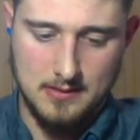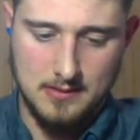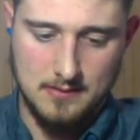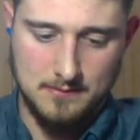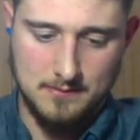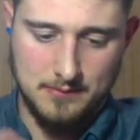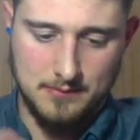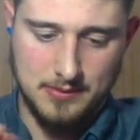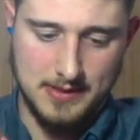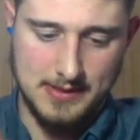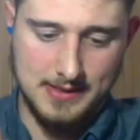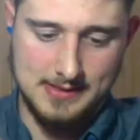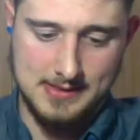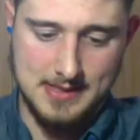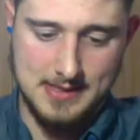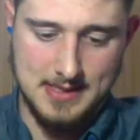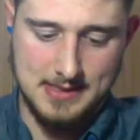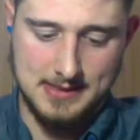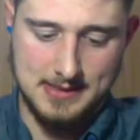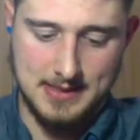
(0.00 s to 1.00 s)
place
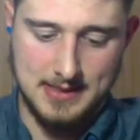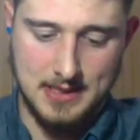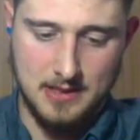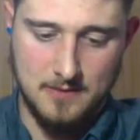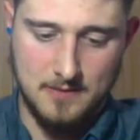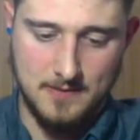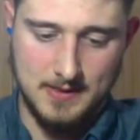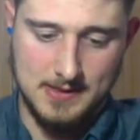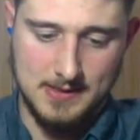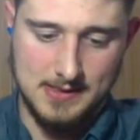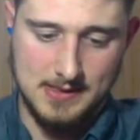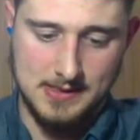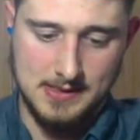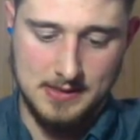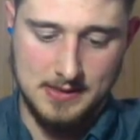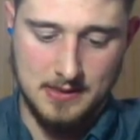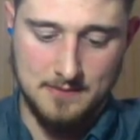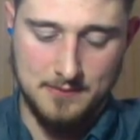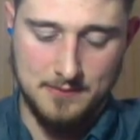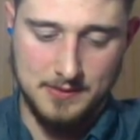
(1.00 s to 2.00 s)
this here because he's
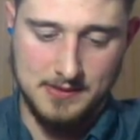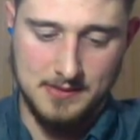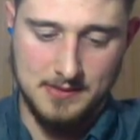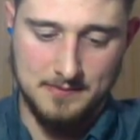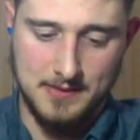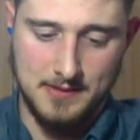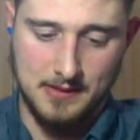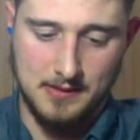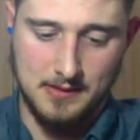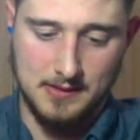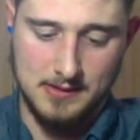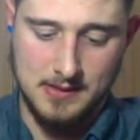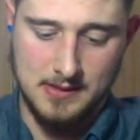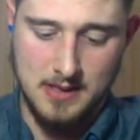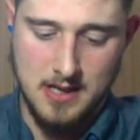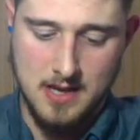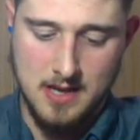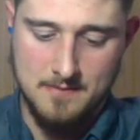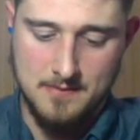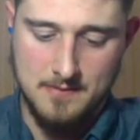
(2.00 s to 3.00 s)
going to put something on
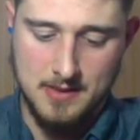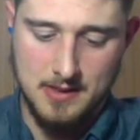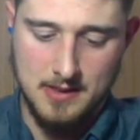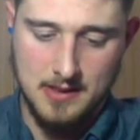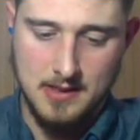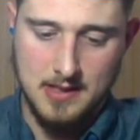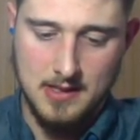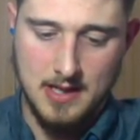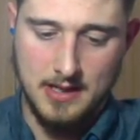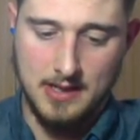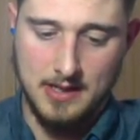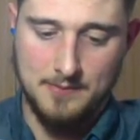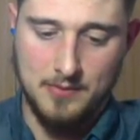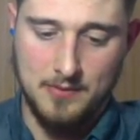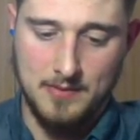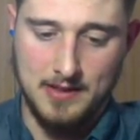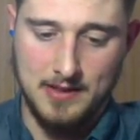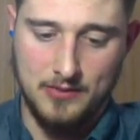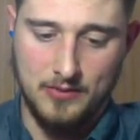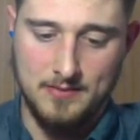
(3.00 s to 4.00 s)
top. I'm going to put my
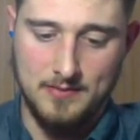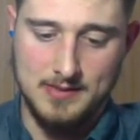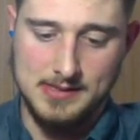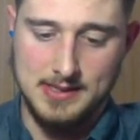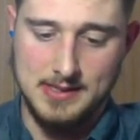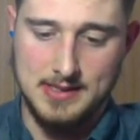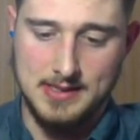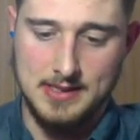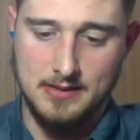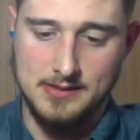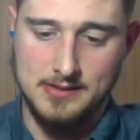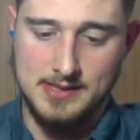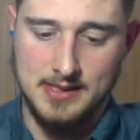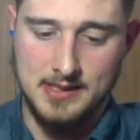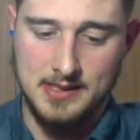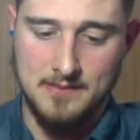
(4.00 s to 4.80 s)
Three Musketeers in the